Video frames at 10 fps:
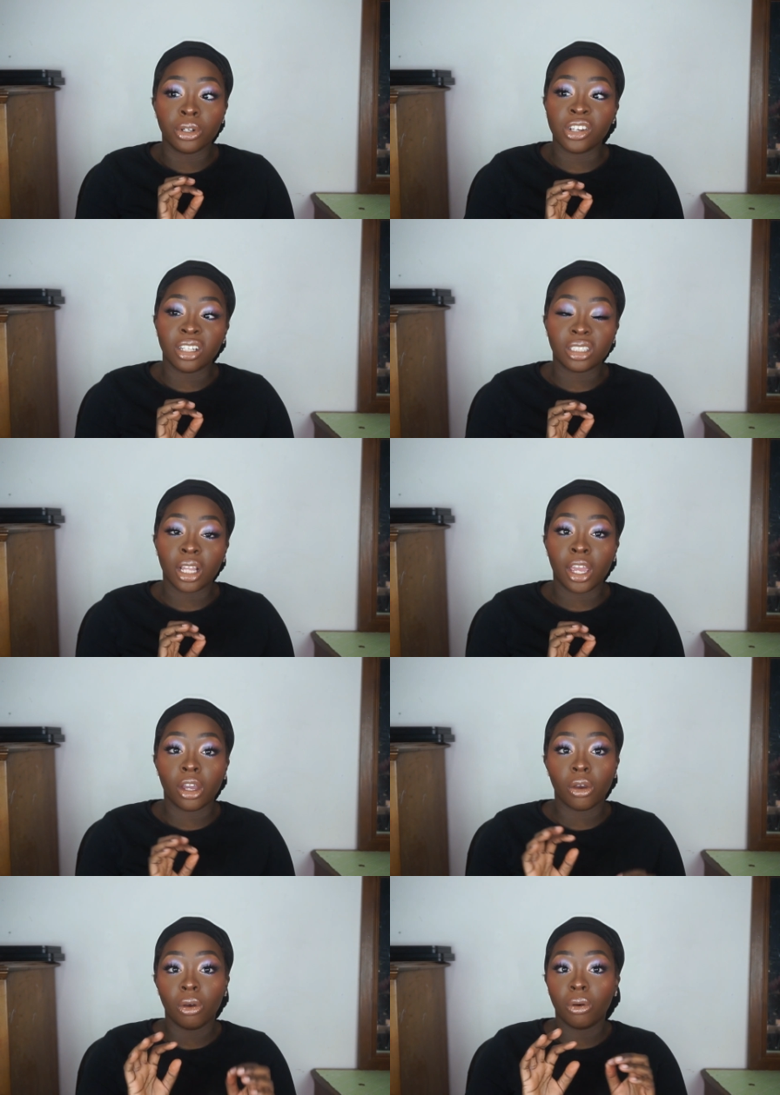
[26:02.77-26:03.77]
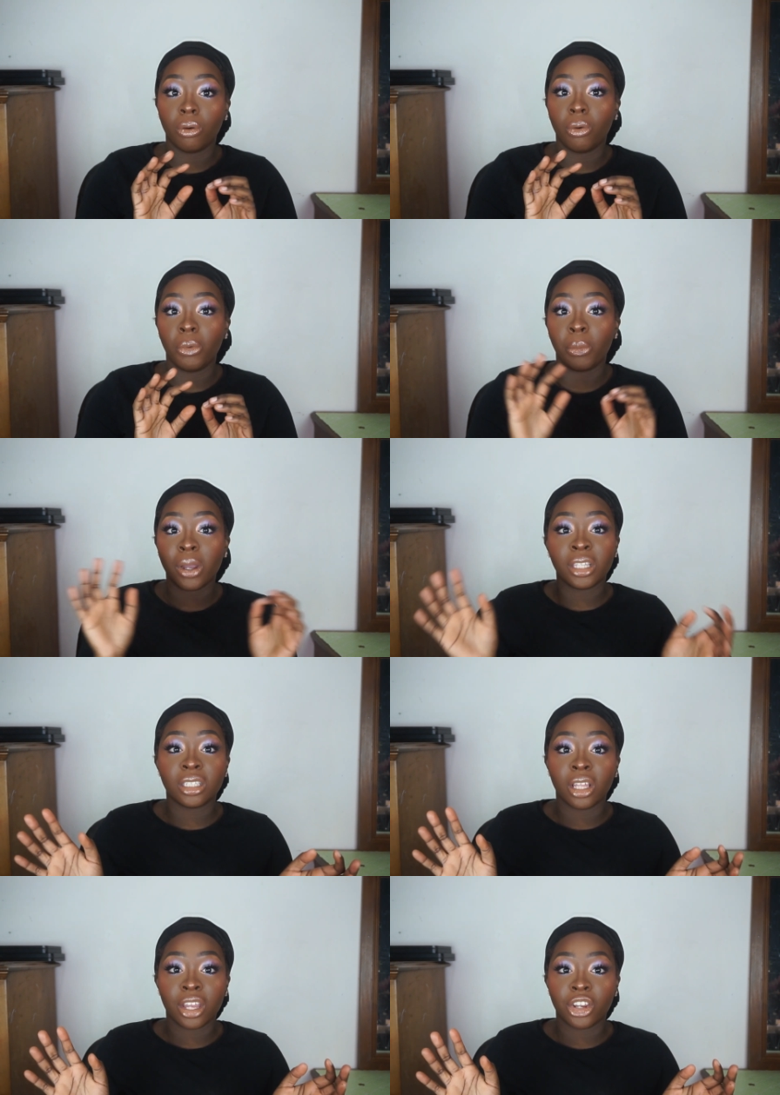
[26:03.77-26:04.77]
were just like, when this
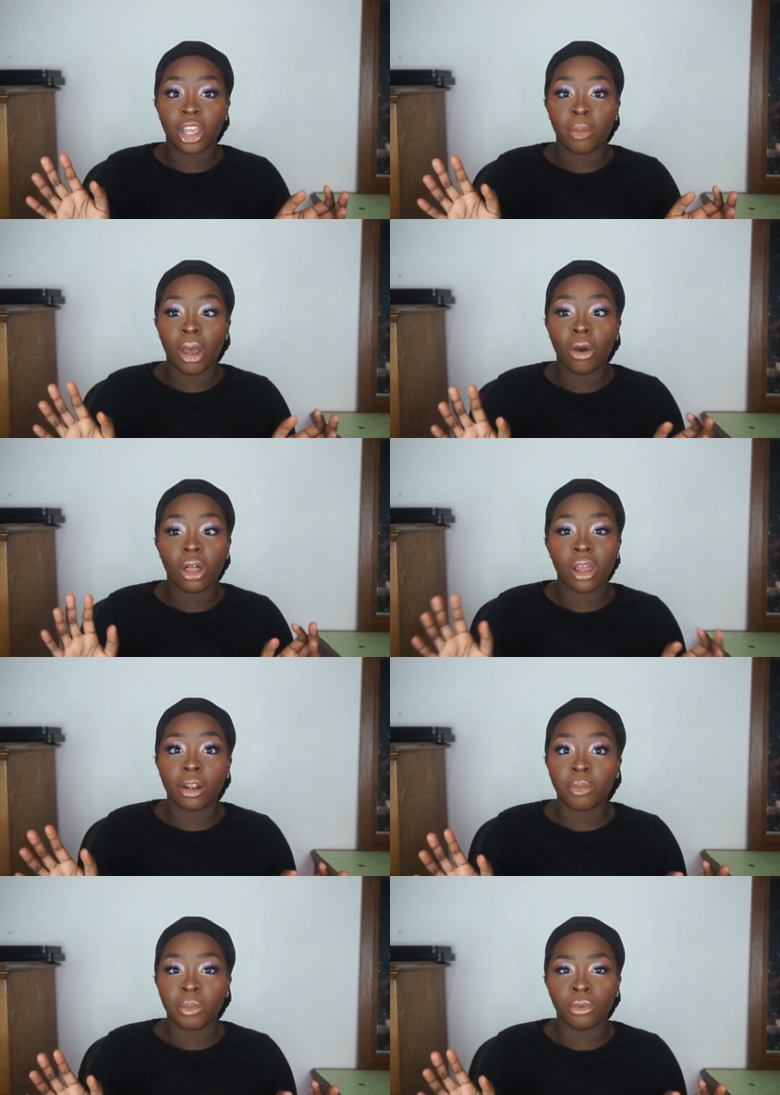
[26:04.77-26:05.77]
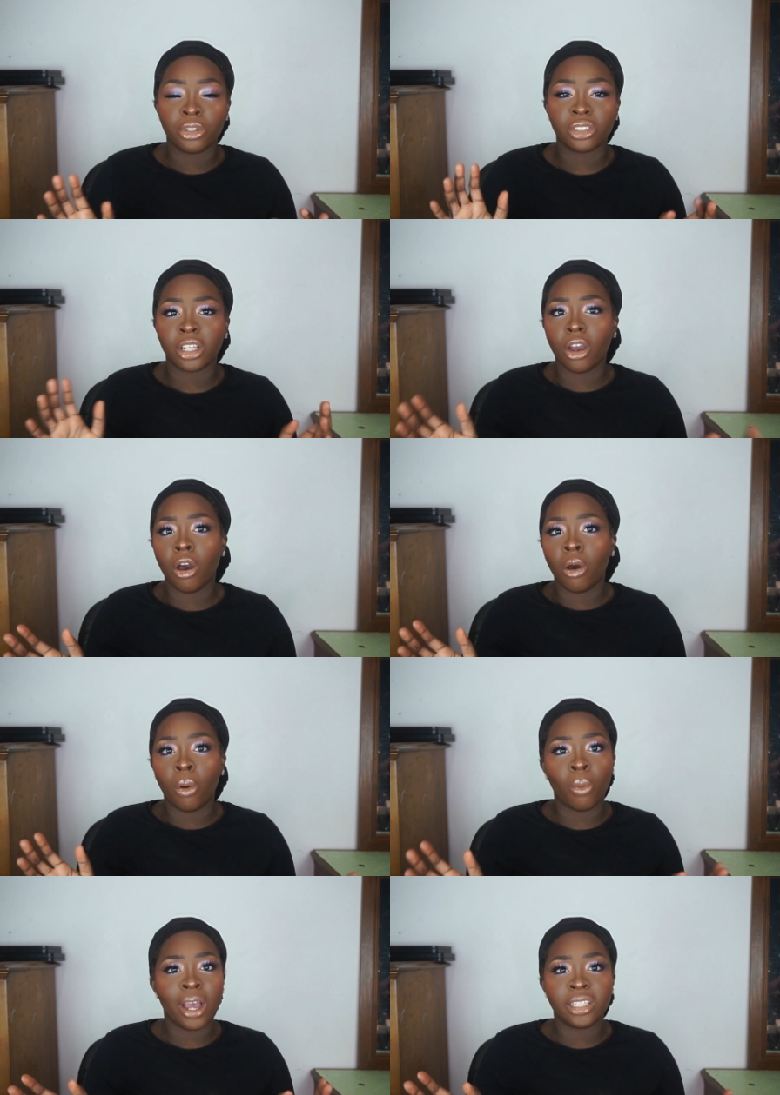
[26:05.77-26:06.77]
collection came out, a lot of people were just like,
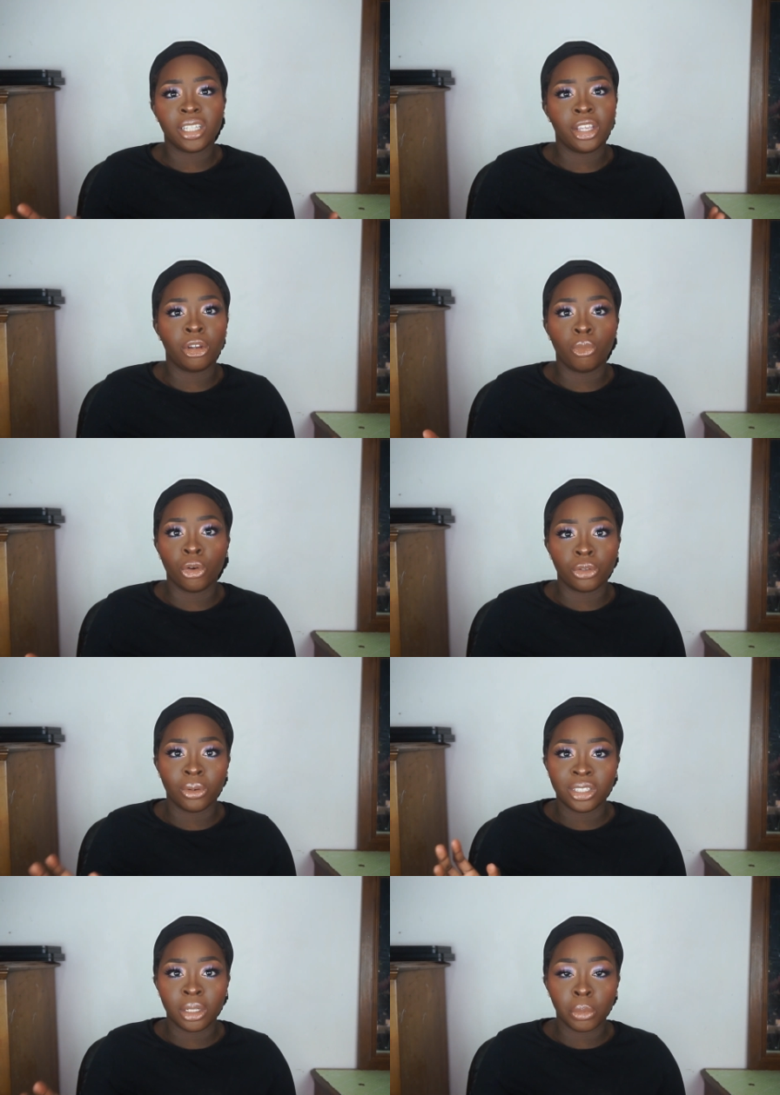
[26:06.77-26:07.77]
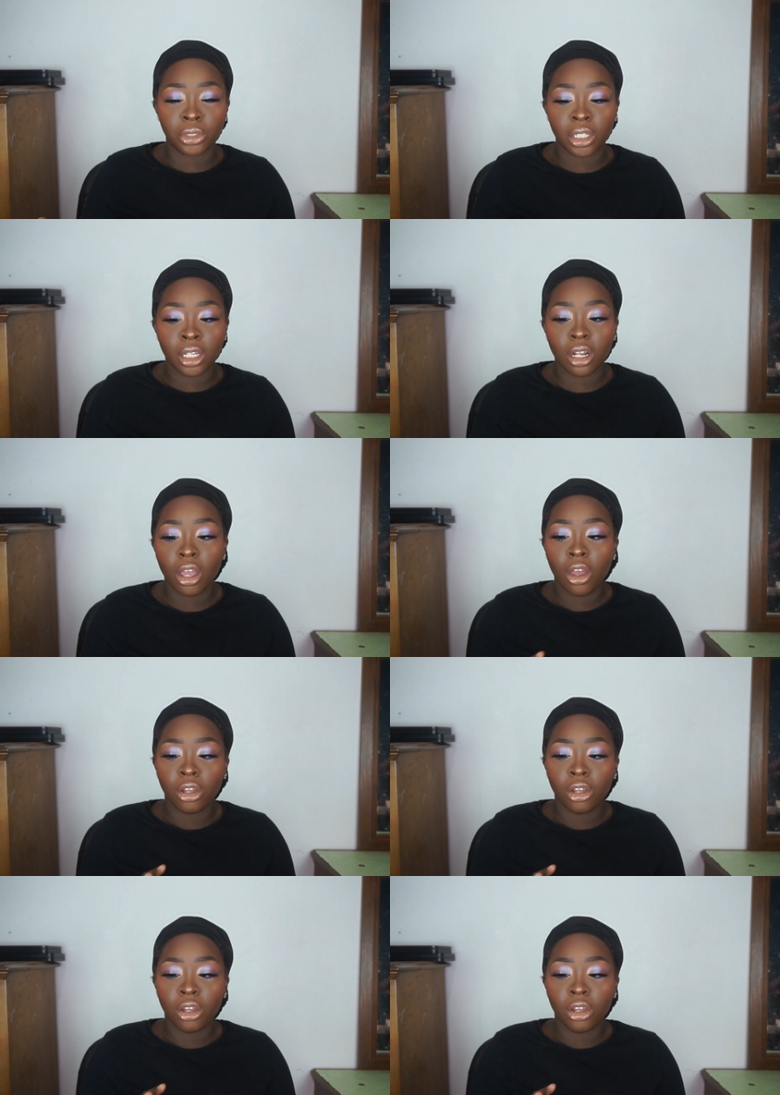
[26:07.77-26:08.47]
oh, why is it geared more towards deeper skin?